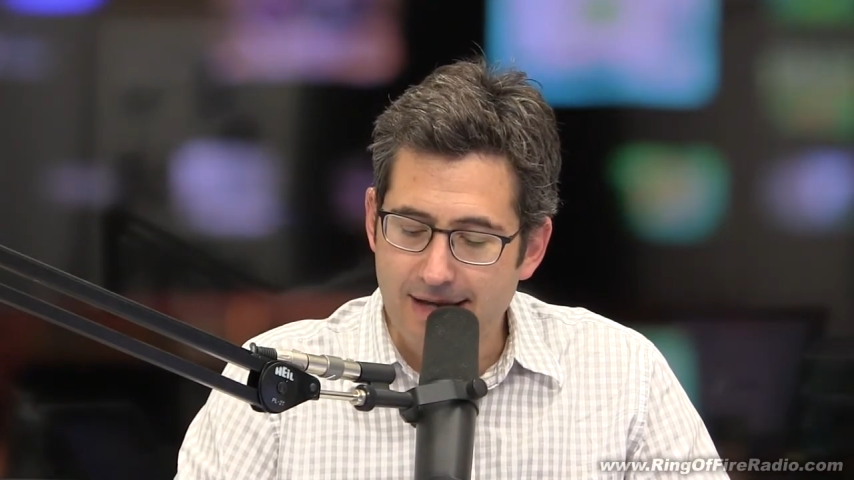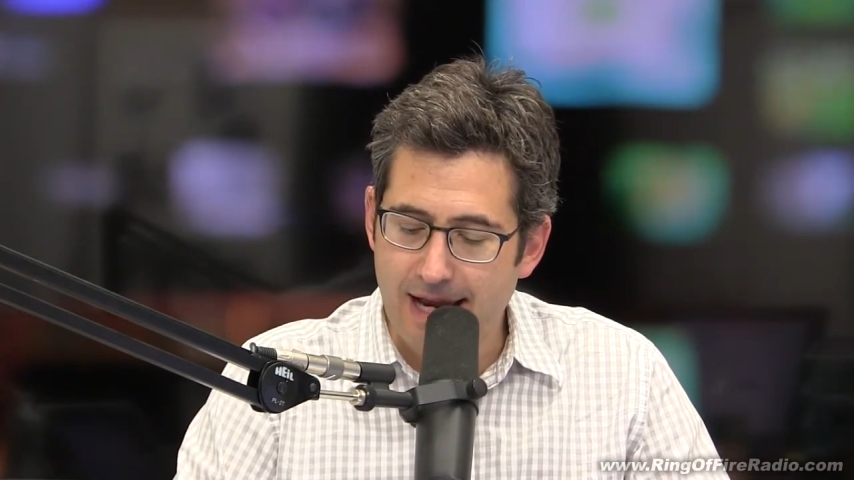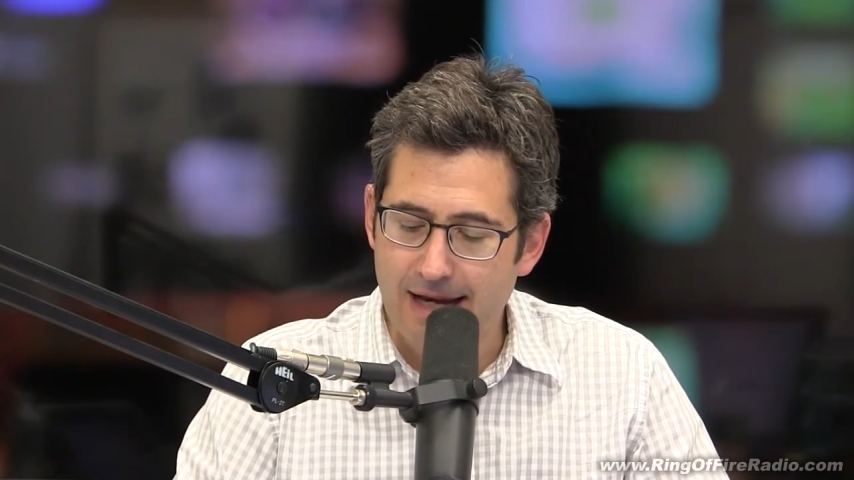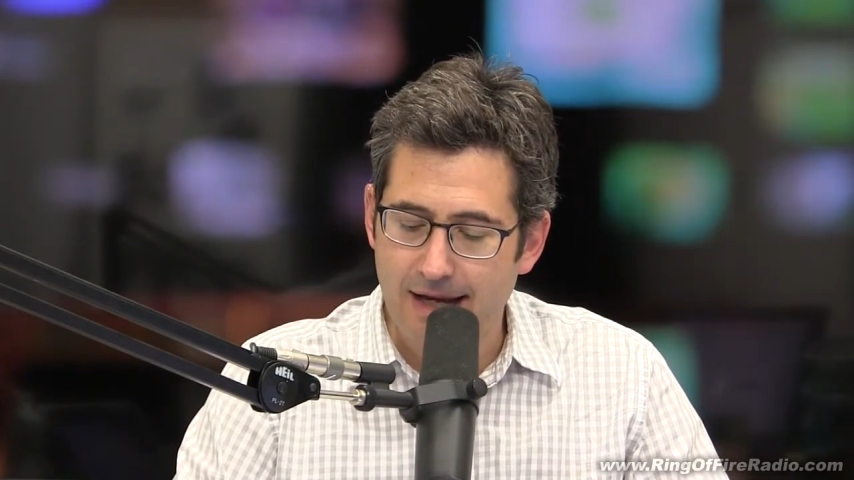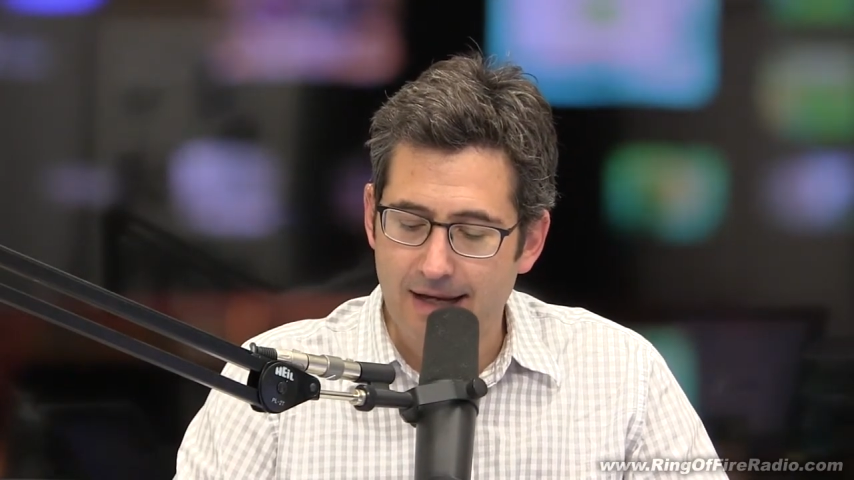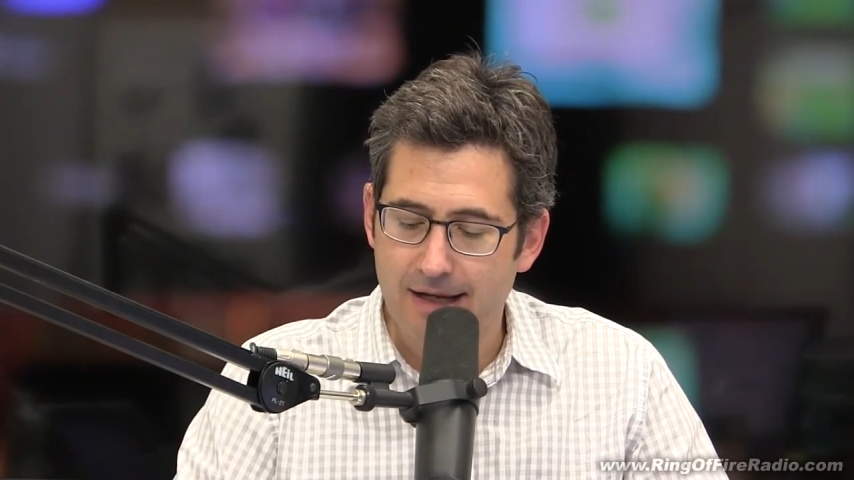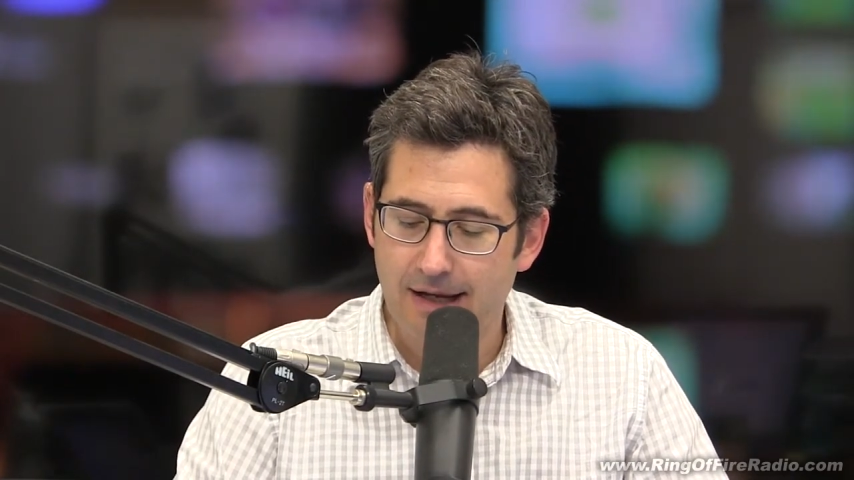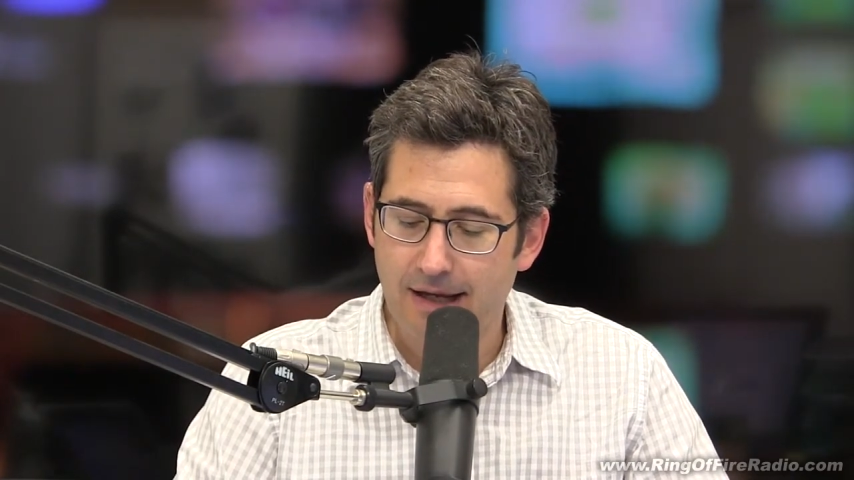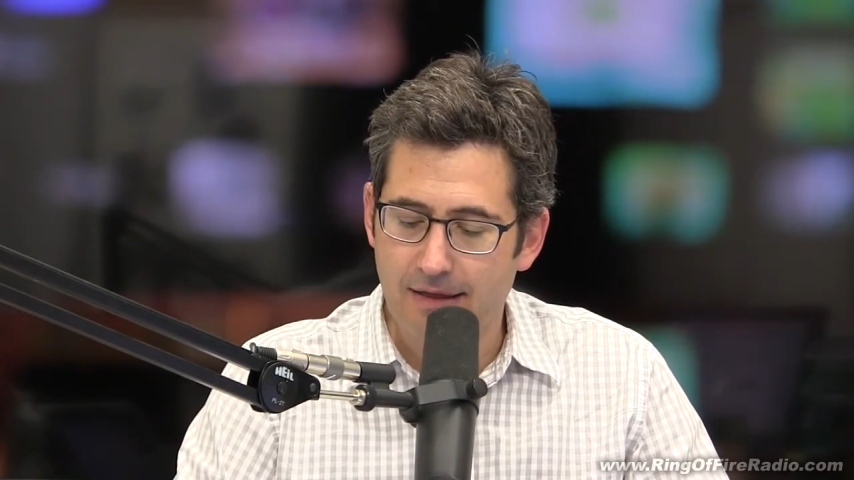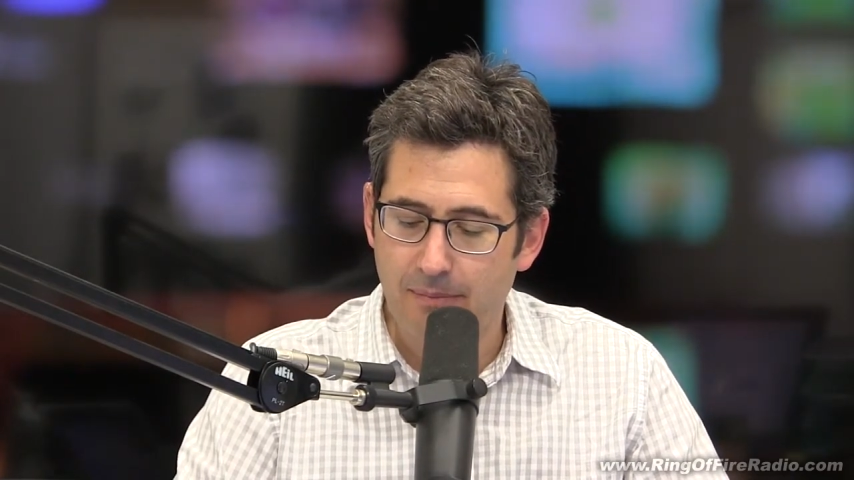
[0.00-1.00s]
needed
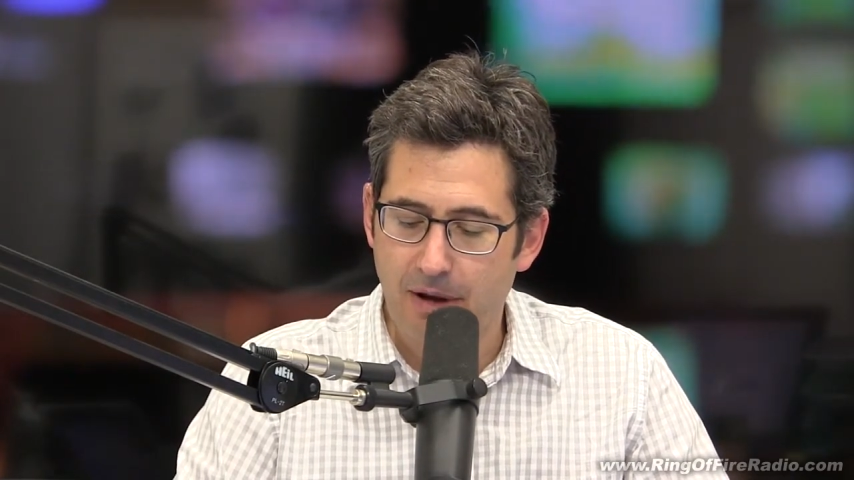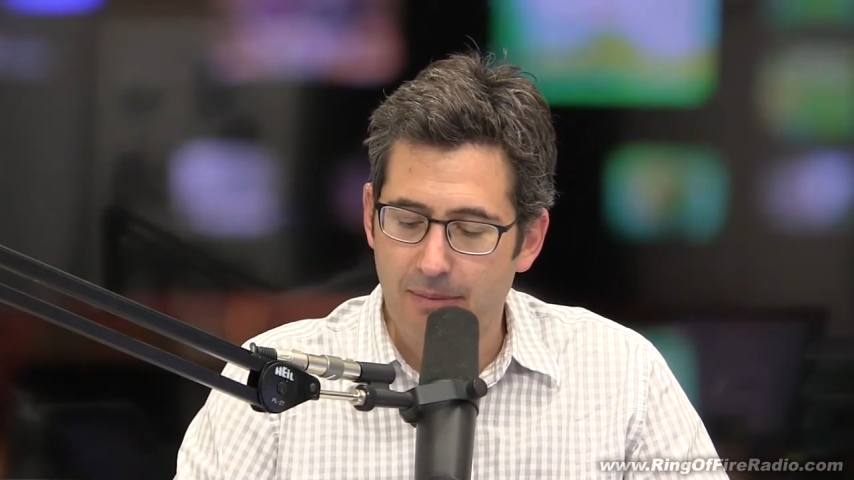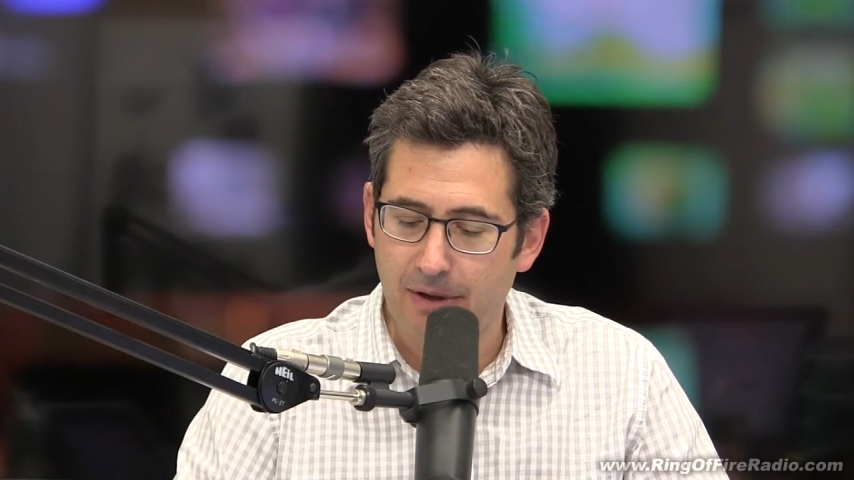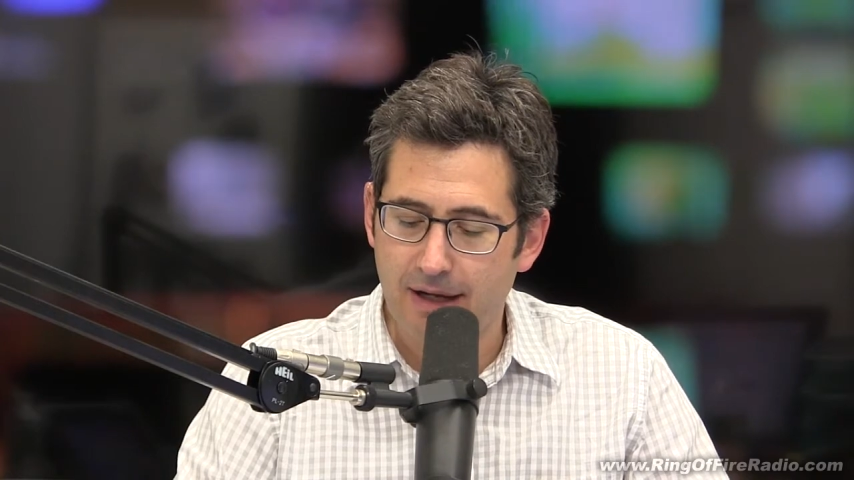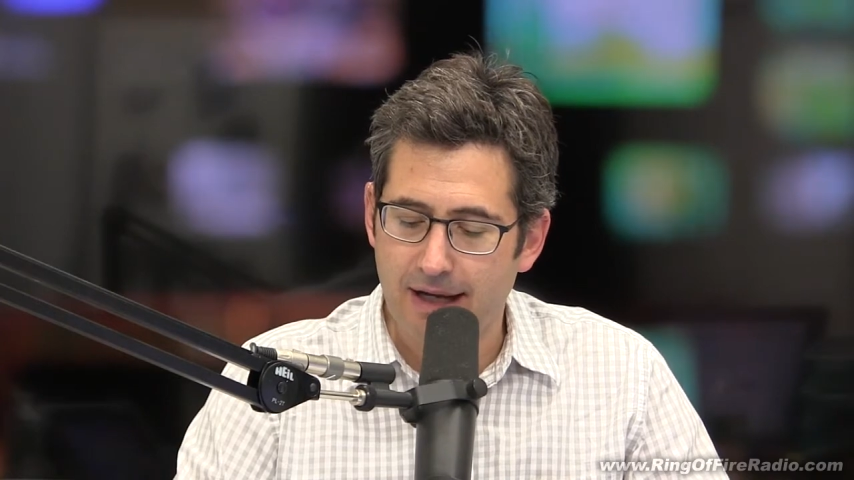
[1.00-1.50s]
in the public.